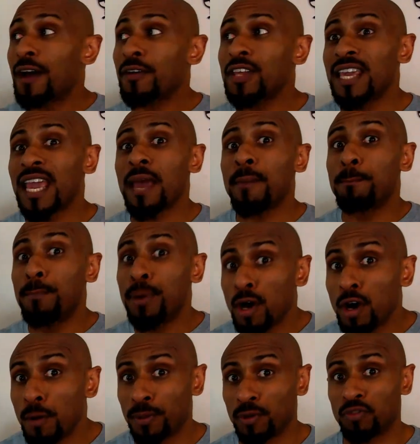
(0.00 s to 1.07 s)
Now how do you get
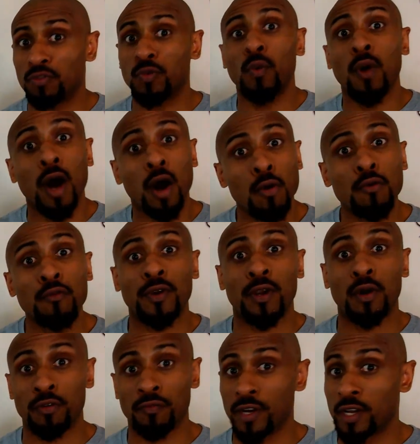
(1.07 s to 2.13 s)
purposeful
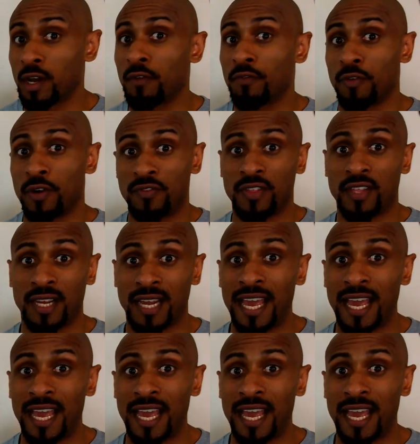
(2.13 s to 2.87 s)
overload and recovery for the